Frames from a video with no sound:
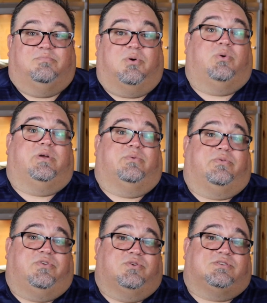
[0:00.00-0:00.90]
Bowie
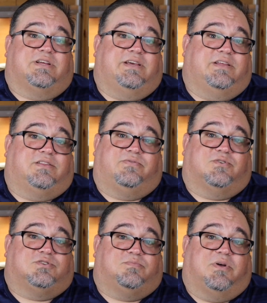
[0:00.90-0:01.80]
refused to eat the
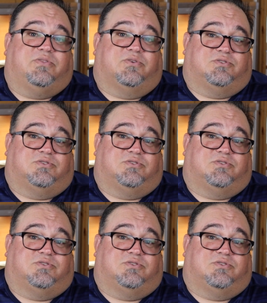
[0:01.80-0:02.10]
first month